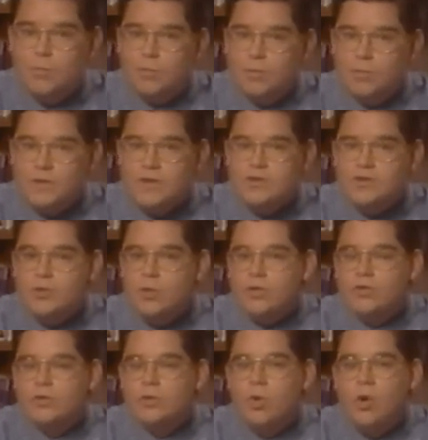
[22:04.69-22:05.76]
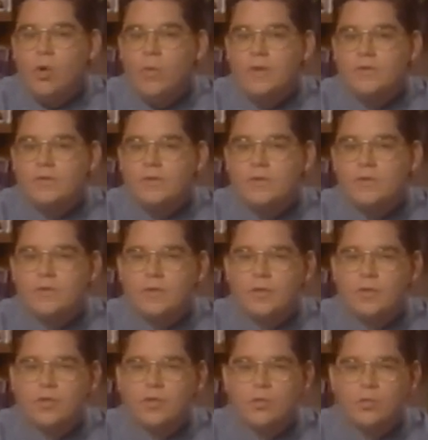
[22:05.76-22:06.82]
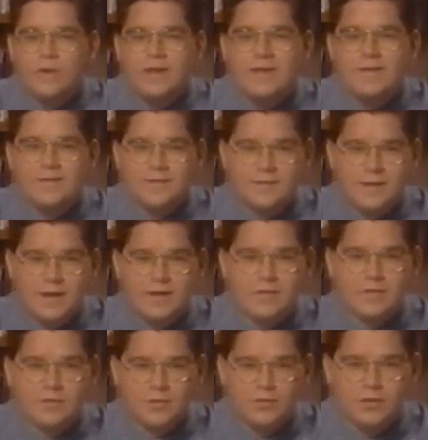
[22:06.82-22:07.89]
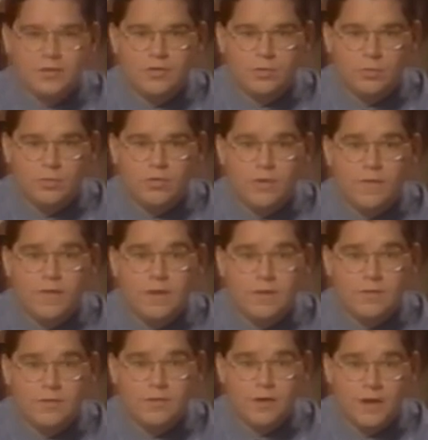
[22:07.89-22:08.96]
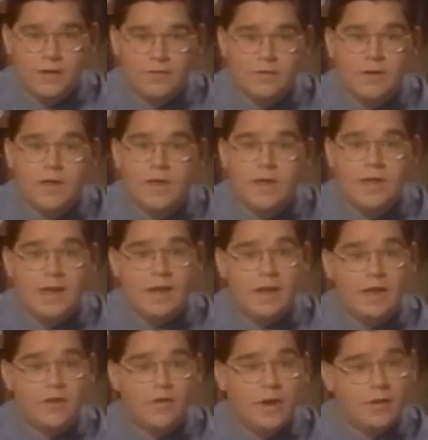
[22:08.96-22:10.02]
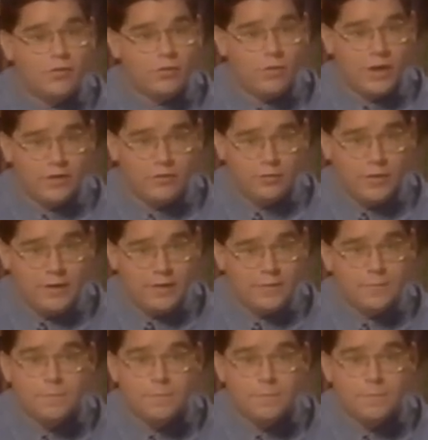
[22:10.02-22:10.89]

But be sure to always use the three distinct searching tools on the internet: an internet directory,